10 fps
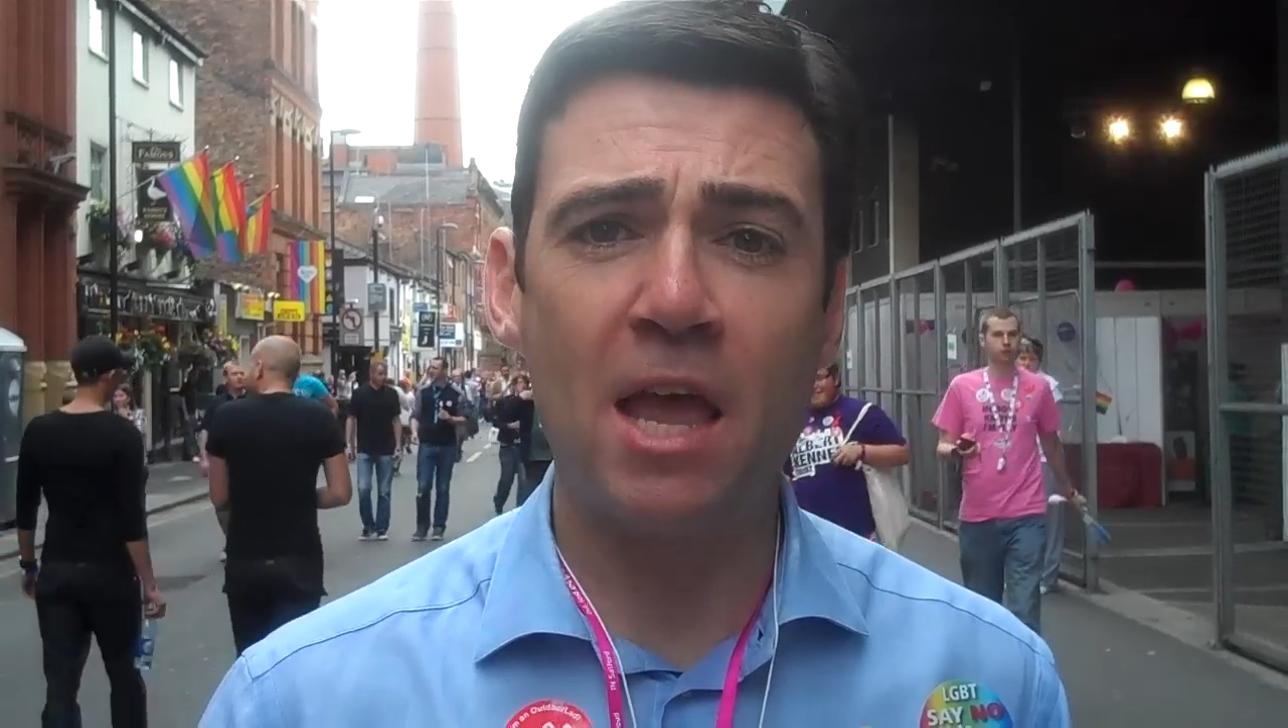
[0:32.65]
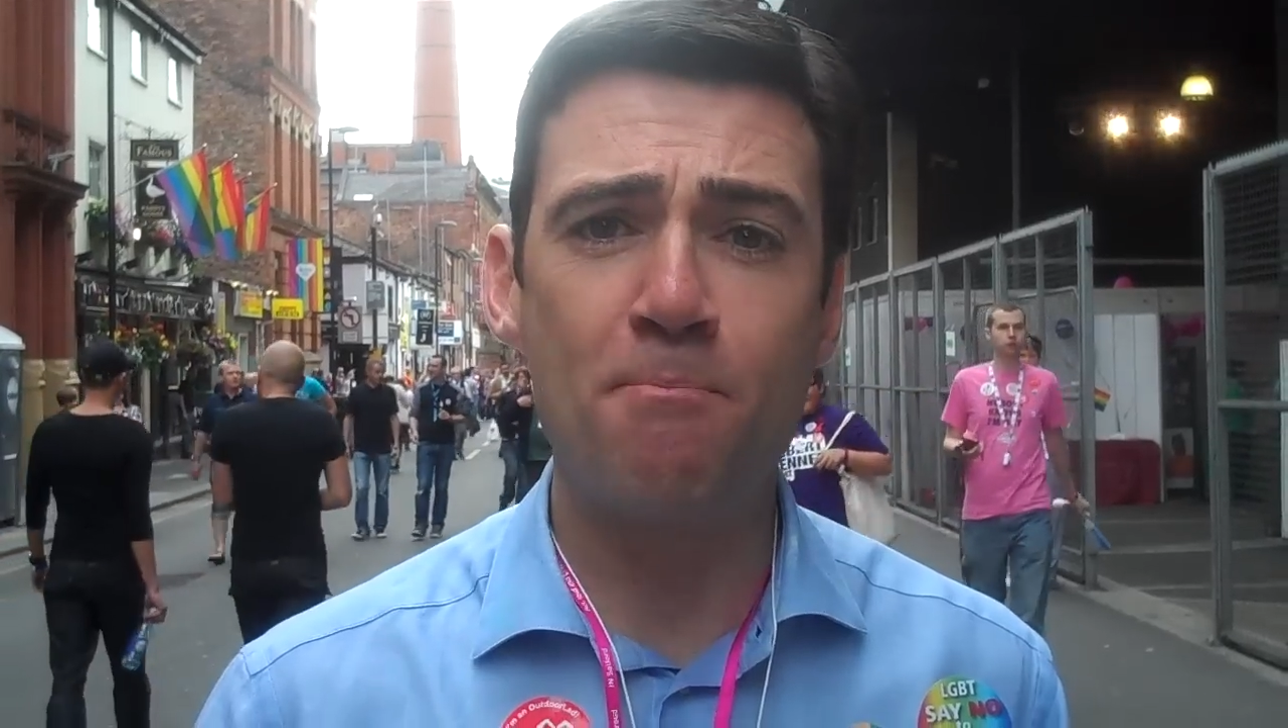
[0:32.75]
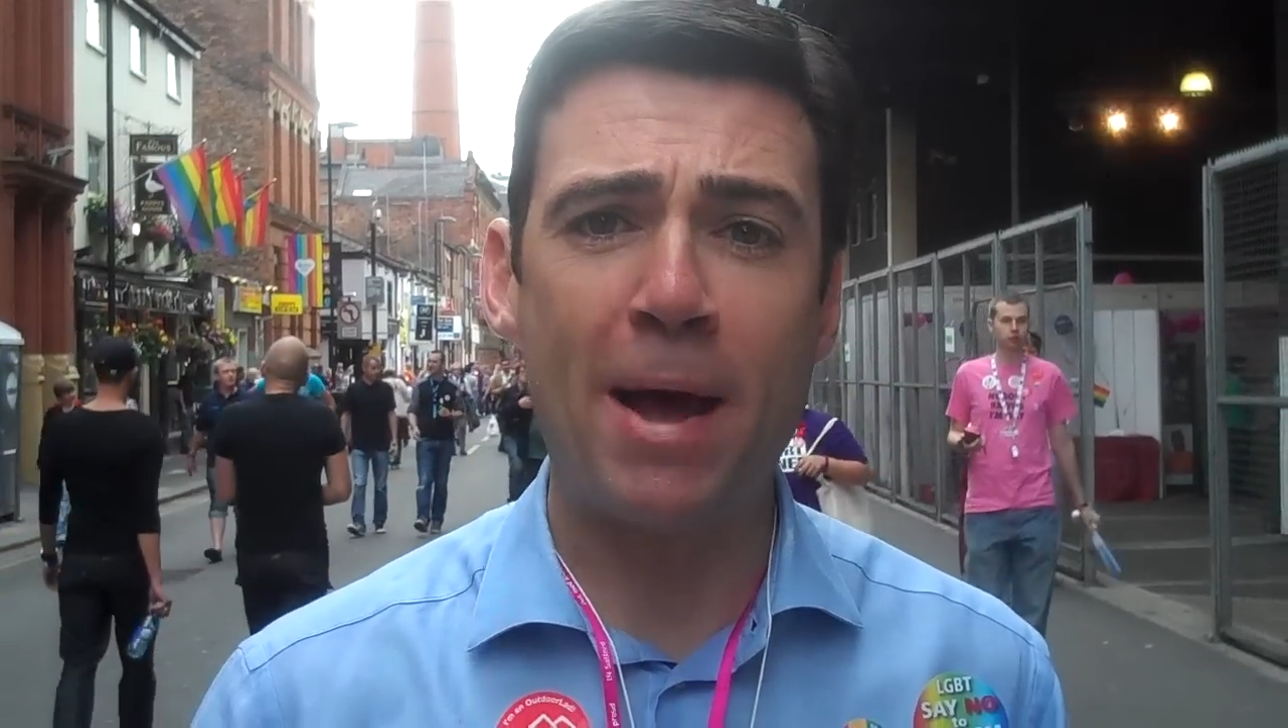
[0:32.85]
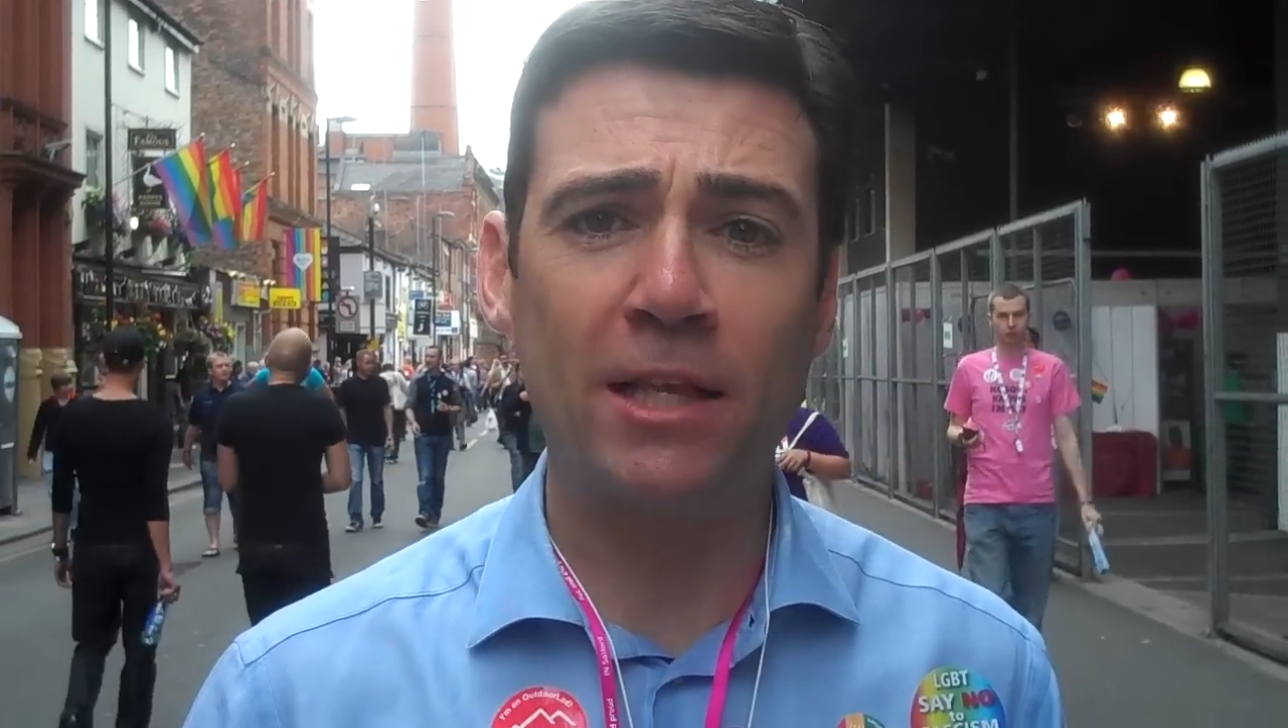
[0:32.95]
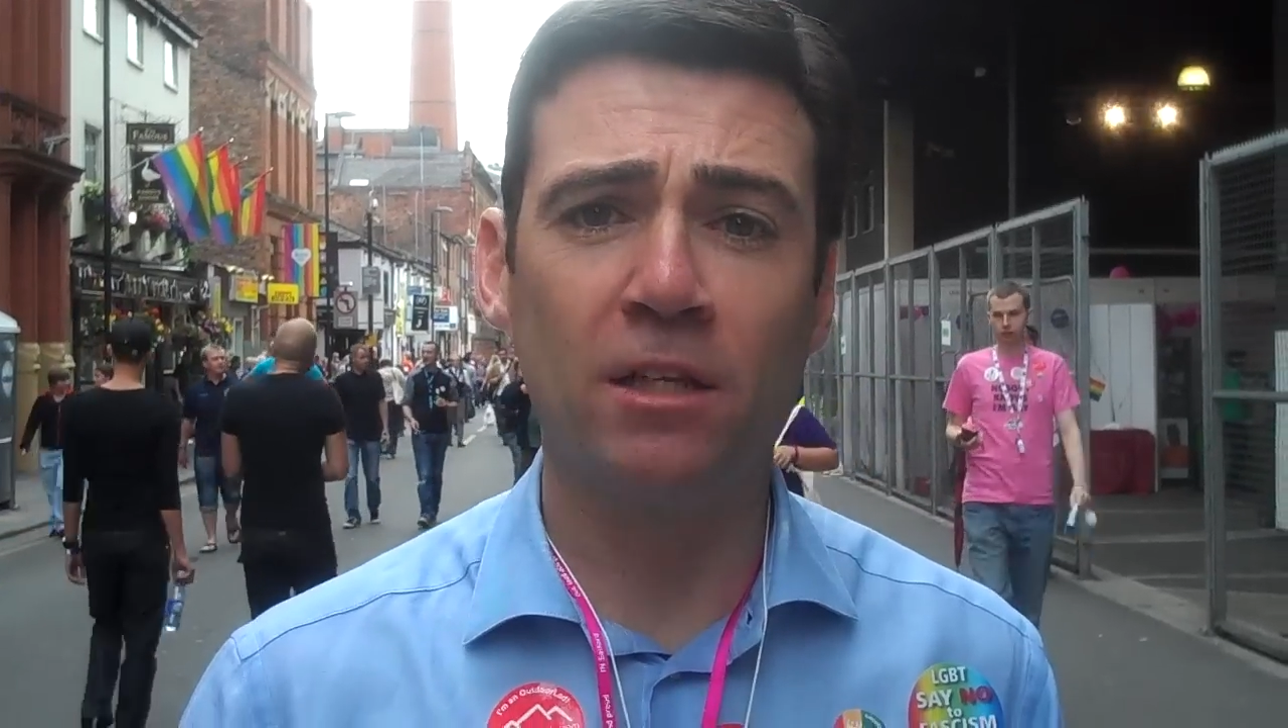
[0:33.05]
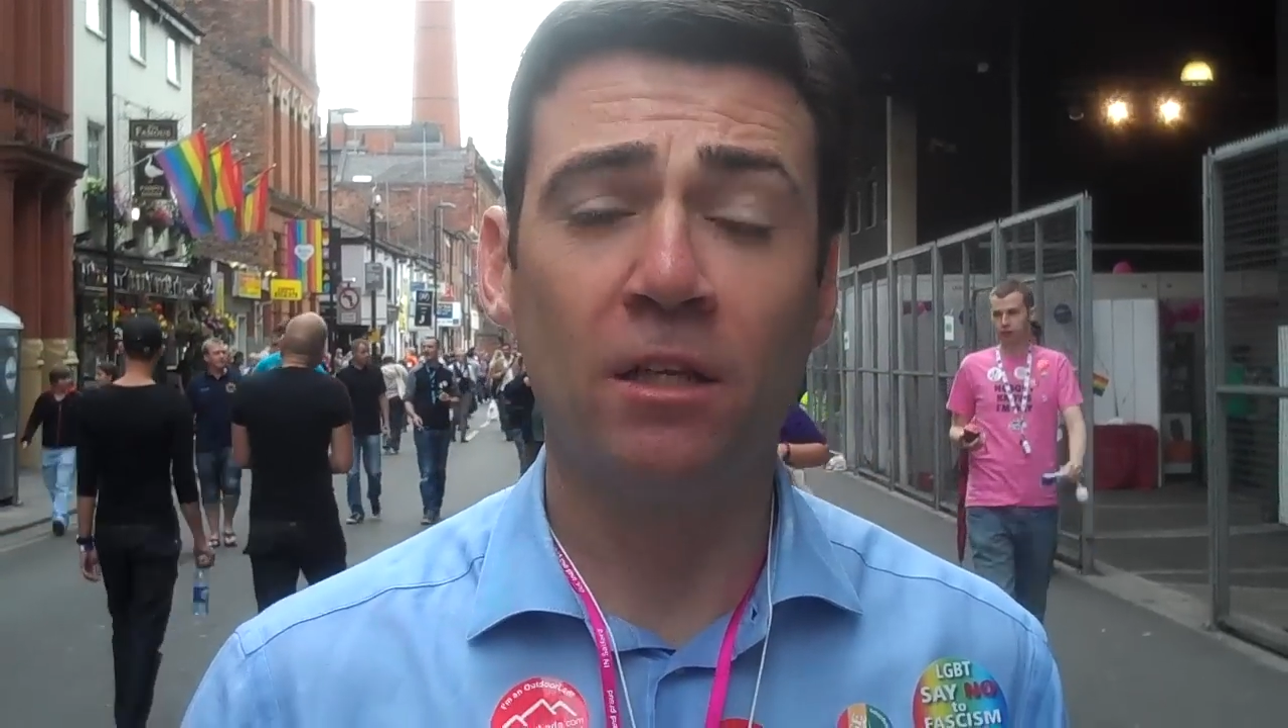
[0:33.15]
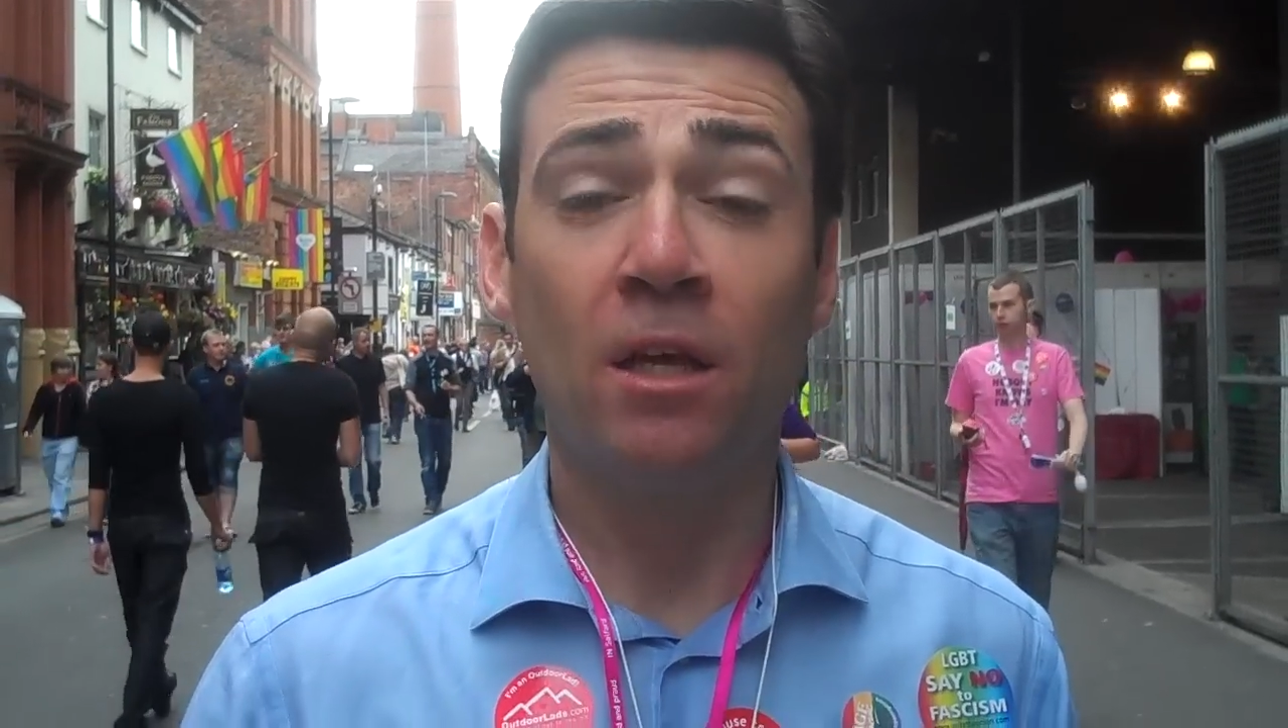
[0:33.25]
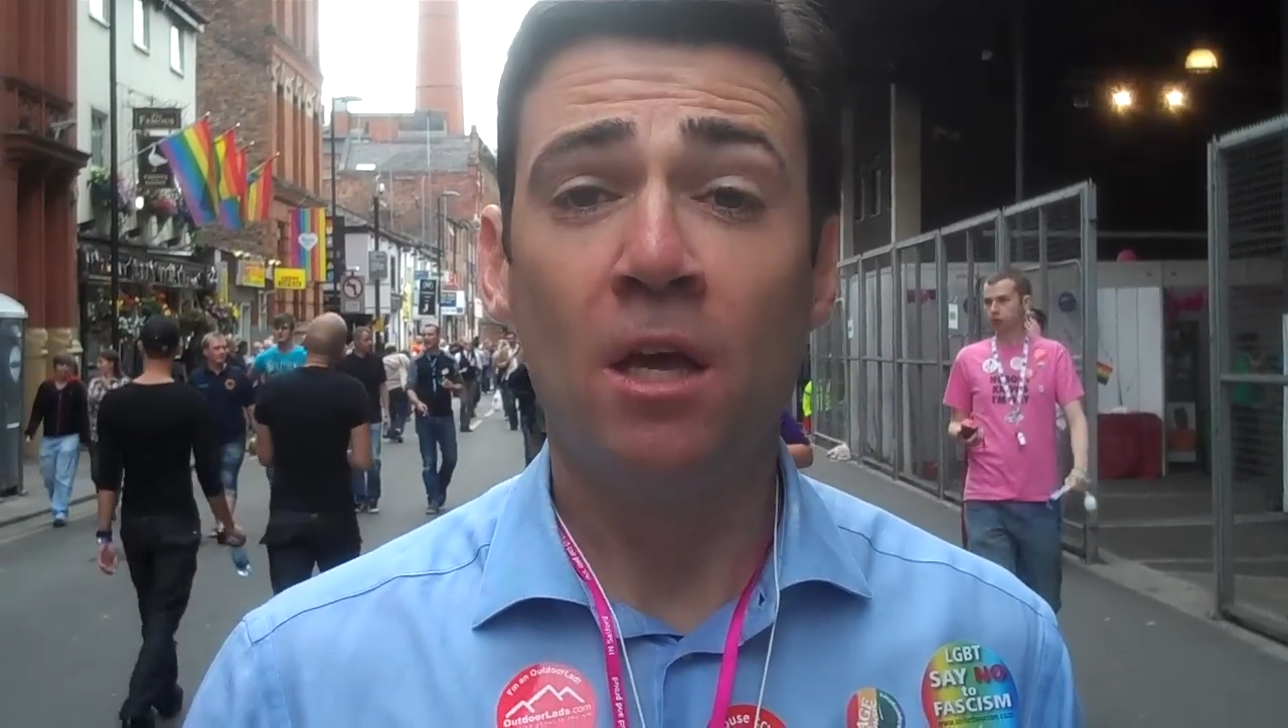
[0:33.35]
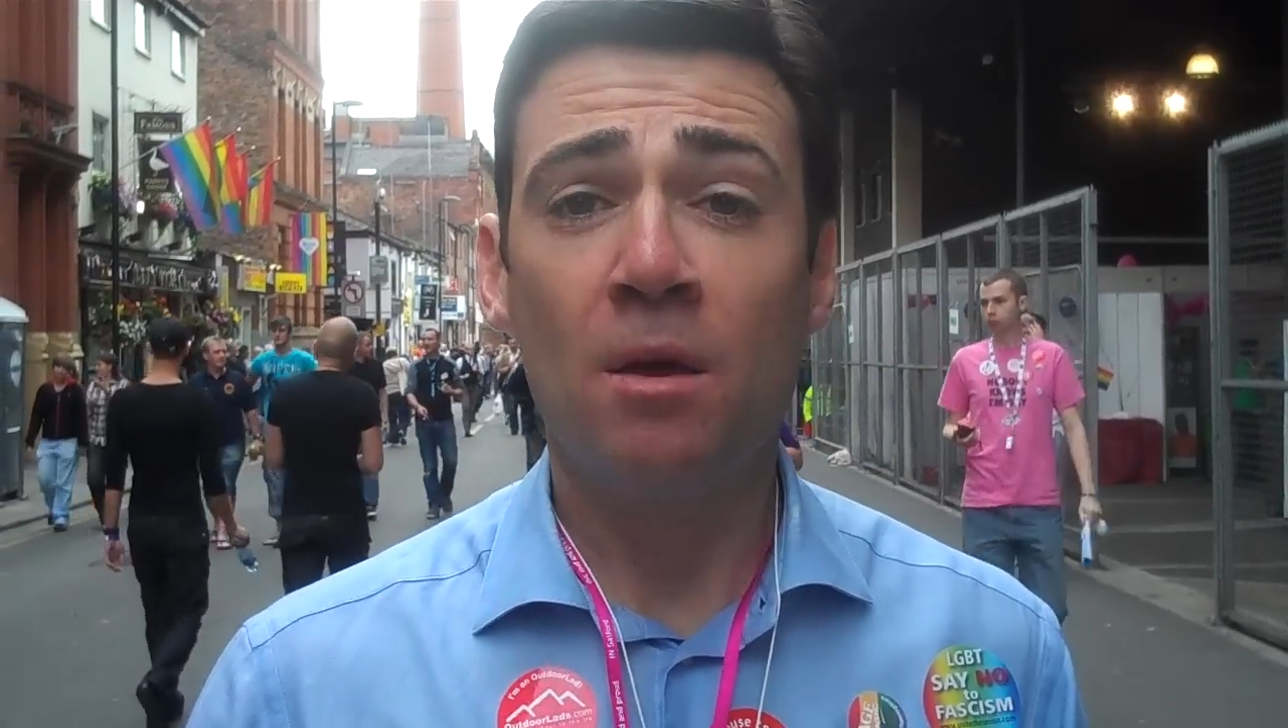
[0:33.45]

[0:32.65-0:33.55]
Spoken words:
a battle